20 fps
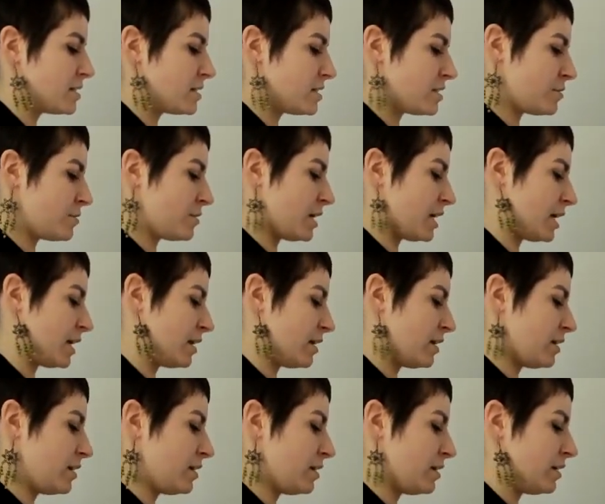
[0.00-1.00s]
you
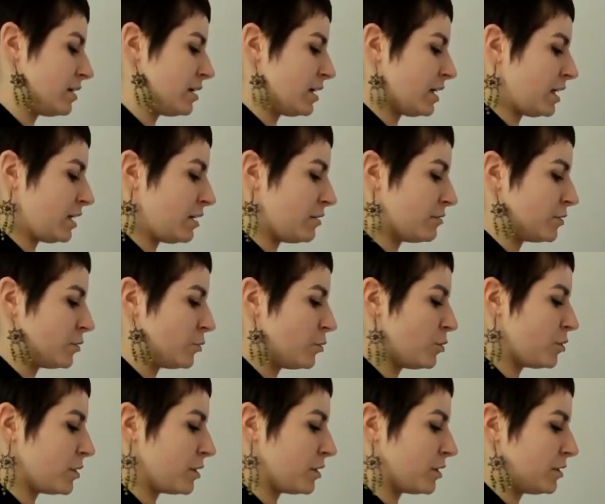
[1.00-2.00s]
get a
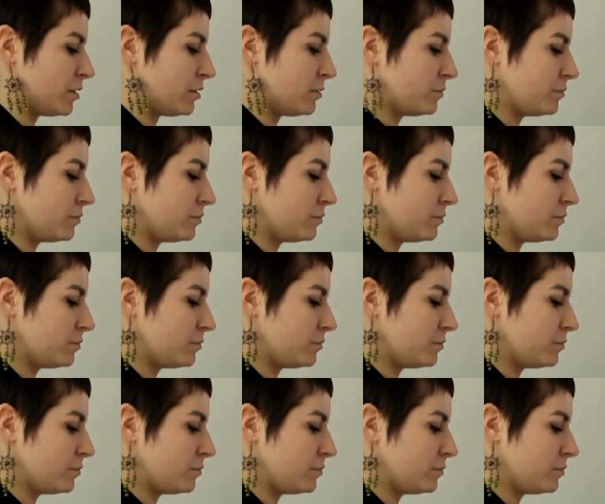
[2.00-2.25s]
reward,